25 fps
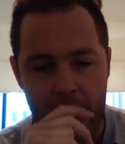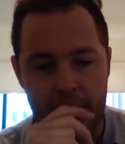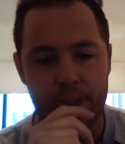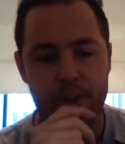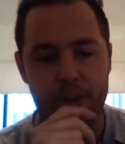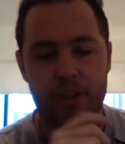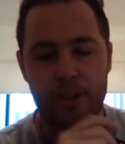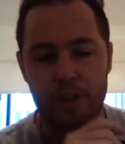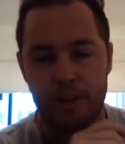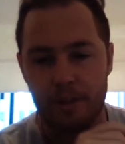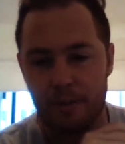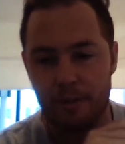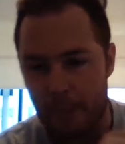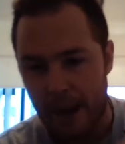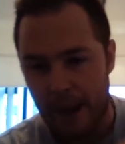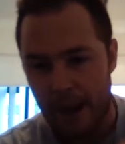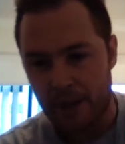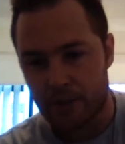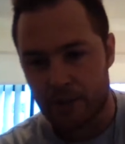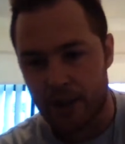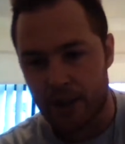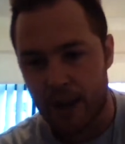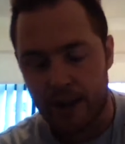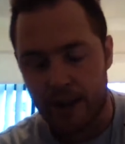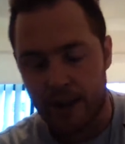ancient
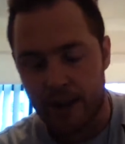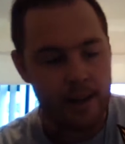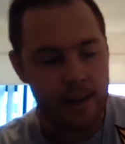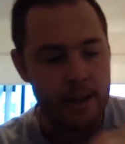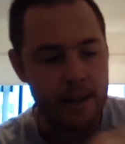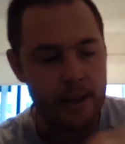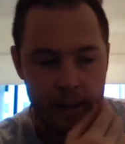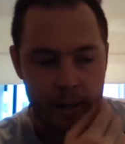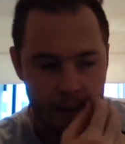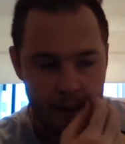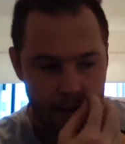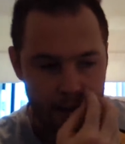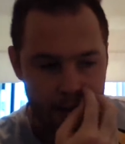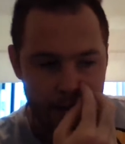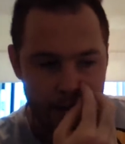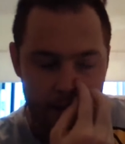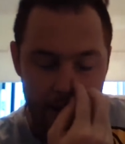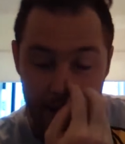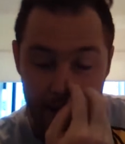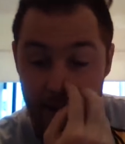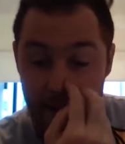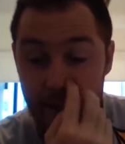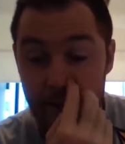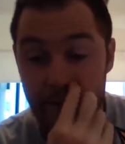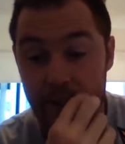patriarchy
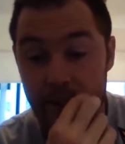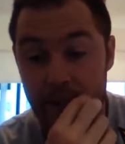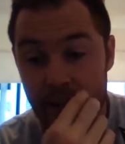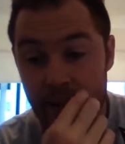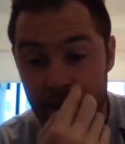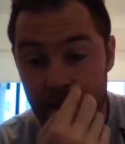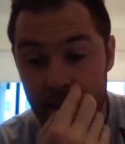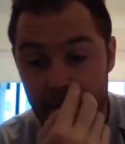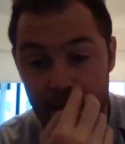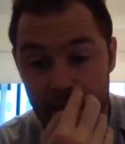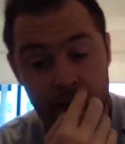kind of deal.